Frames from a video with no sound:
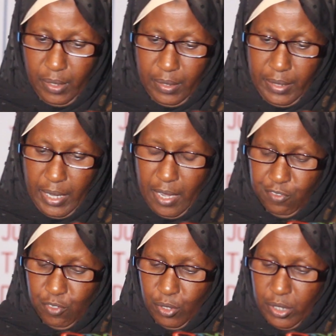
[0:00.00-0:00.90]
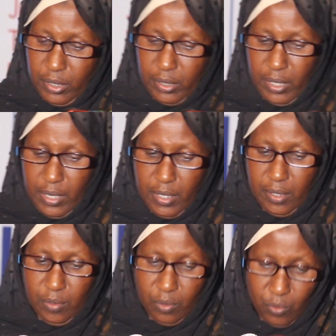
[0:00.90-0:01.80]
Therefore, the
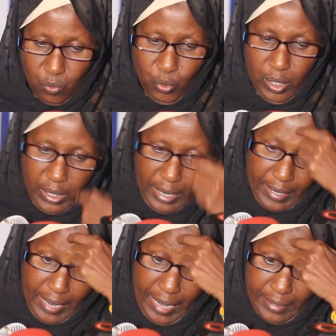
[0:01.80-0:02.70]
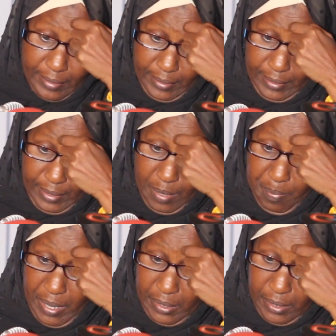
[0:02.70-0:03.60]
training will enhance the
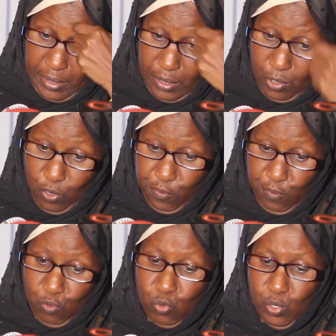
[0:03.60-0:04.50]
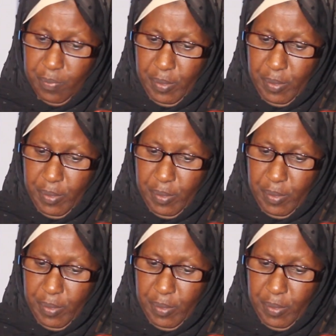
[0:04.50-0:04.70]
capacity of you, the